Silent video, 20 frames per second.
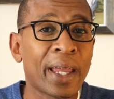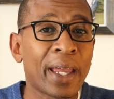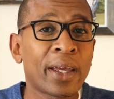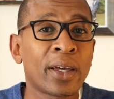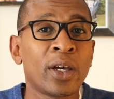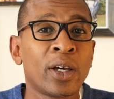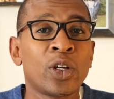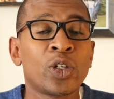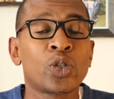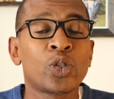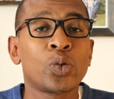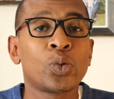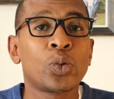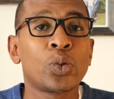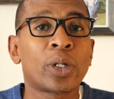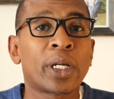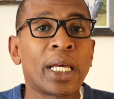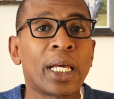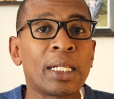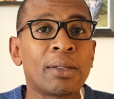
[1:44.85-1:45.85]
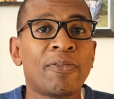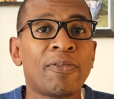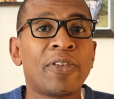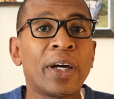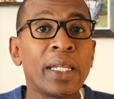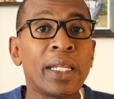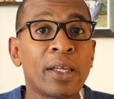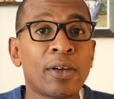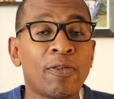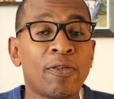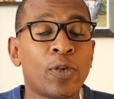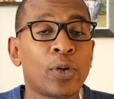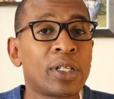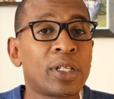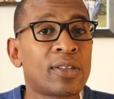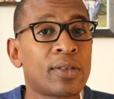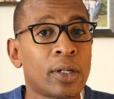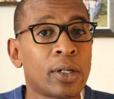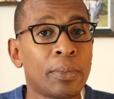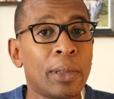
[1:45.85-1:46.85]
to get funding for this 3
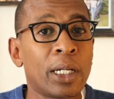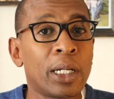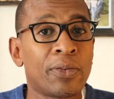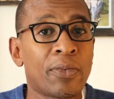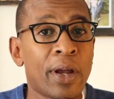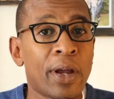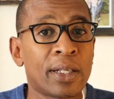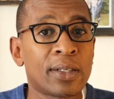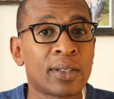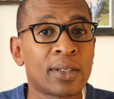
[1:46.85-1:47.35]
million rands.